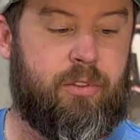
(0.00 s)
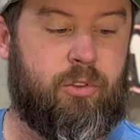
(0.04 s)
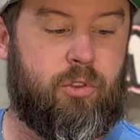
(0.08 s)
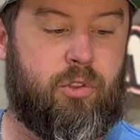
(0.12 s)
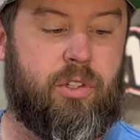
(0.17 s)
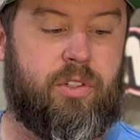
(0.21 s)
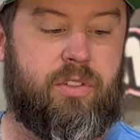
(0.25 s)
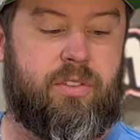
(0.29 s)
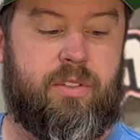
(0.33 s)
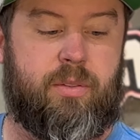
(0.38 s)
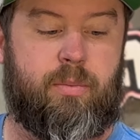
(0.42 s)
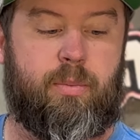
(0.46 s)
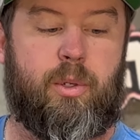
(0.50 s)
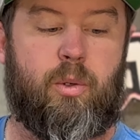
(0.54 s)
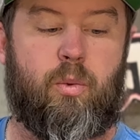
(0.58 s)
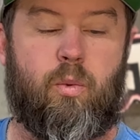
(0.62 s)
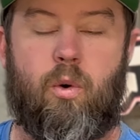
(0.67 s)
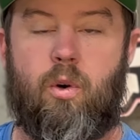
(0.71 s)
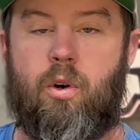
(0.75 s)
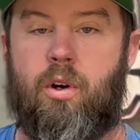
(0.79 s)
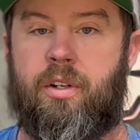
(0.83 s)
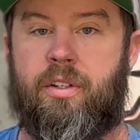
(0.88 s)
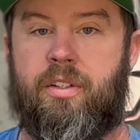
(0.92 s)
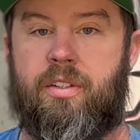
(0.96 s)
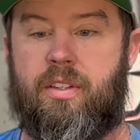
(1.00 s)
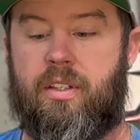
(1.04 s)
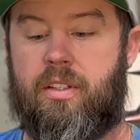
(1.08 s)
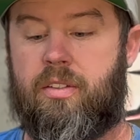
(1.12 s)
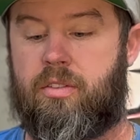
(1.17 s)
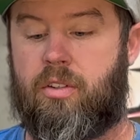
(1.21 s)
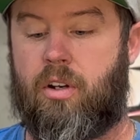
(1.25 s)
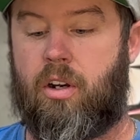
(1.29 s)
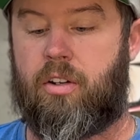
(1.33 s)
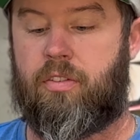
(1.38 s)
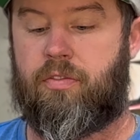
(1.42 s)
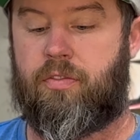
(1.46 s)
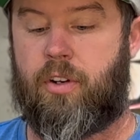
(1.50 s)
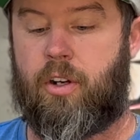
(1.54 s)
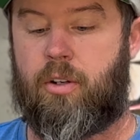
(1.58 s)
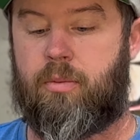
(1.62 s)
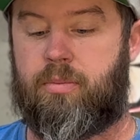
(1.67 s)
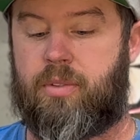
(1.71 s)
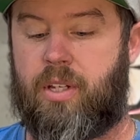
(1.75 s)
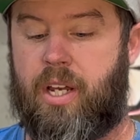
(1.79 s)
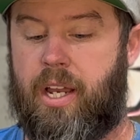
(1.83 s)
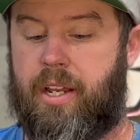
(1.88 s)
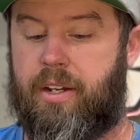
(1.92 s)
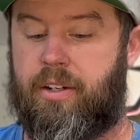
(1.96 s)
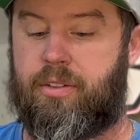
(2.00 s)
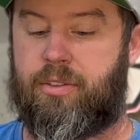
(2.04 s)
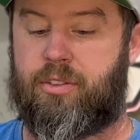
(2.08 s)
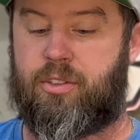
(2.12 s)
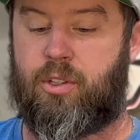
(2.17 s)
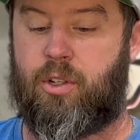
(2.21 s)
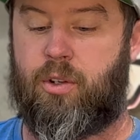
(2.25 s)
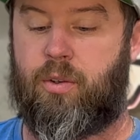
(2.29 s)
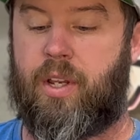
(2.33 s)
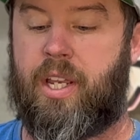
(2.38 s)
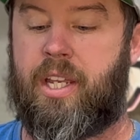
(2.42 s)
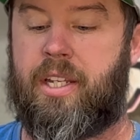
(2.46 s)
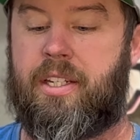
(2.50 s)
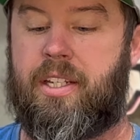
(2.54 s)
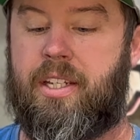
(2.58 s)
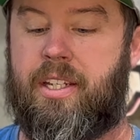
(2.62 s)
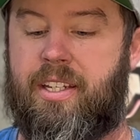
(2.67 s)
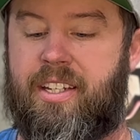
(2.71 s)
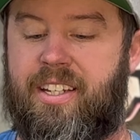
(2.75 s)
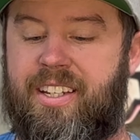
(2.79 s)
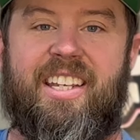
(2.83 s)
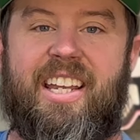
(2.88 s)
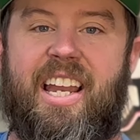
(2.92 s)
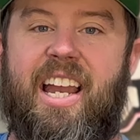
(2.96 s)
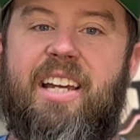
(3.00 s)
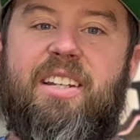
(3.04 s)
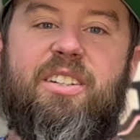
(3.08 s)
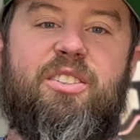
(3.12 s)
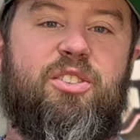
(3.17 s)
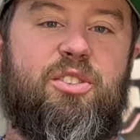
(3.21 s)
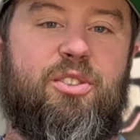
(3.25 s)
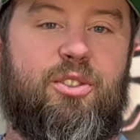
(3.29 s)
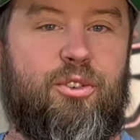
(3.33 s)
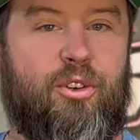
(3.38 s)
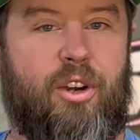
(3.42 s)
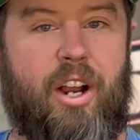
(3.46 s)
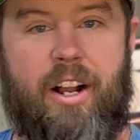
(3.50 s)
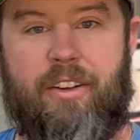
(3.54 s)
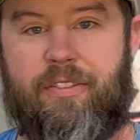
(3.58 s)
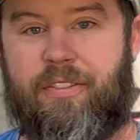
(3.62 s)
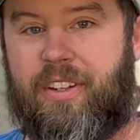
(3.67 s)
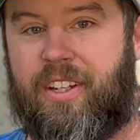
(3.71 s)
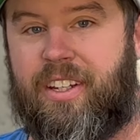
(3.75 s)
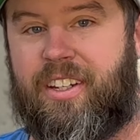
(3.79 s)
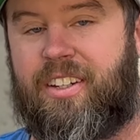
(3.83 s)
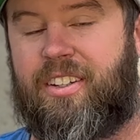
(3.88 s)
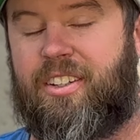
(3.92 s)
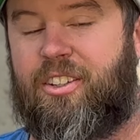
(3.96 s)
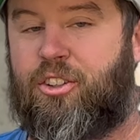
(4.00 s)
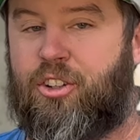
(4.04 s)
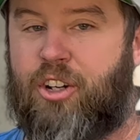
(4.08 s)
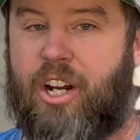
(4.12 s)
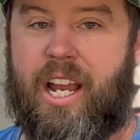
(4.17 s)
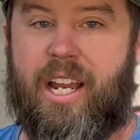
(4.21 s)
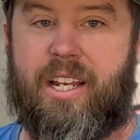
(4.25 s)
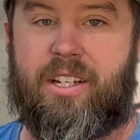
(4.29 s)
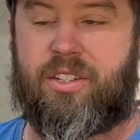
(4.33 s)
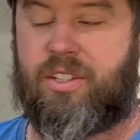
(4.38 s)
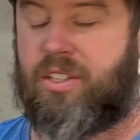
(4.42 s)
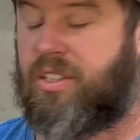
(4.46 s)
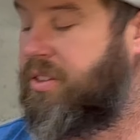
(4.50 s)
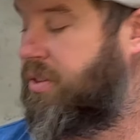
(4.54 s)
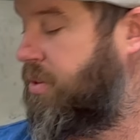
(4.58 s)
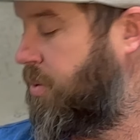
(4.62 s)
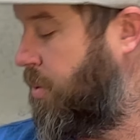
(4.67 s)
Just to be warned, these are foam tires, so any catastrophic crashes